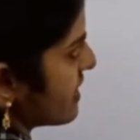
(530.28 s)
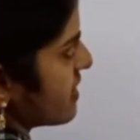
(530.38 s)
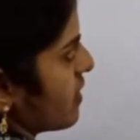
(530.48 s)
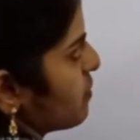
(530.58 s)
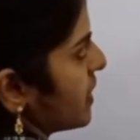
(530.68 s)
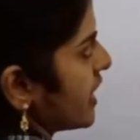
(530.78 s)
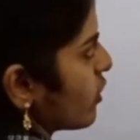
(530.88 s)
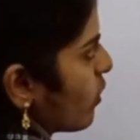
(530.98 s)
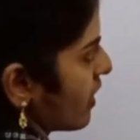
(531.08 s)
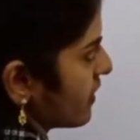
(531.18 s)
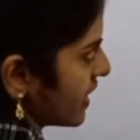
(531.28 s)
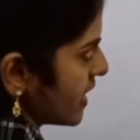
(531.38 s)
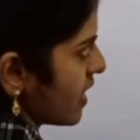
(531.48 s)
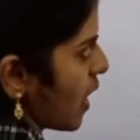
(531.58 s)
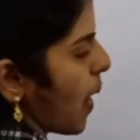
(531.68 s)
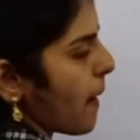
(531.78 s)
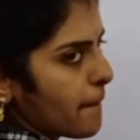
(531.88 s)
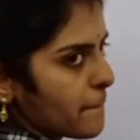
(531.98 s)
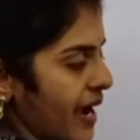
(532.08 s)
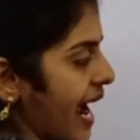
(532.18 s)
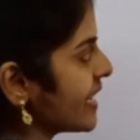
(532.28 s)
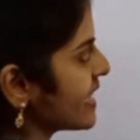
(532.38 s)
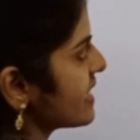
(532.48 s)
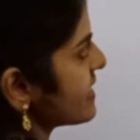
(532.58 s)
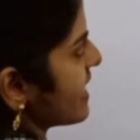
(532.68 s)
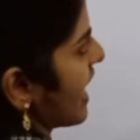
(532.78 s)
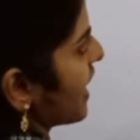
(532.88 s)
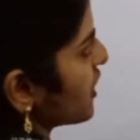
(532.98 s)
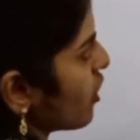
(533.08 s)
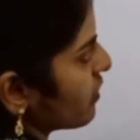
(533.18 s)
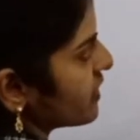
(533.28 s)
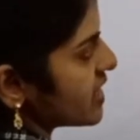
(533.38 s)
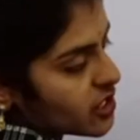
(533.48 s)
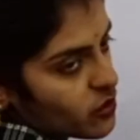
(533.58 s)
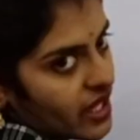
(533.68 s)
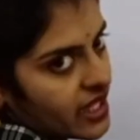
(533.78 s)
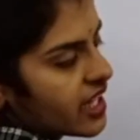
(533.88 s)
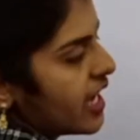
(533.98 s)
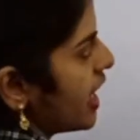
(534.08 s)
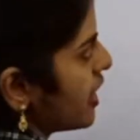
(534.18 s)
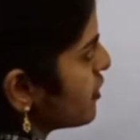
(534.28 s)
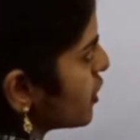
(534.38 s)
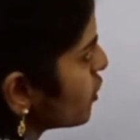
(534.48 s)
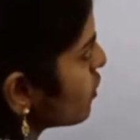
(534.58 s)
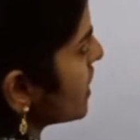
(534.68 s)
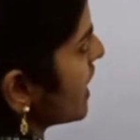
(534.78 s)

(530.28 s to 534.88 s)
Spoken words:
this complete quadrant, minus area of the square. If you do,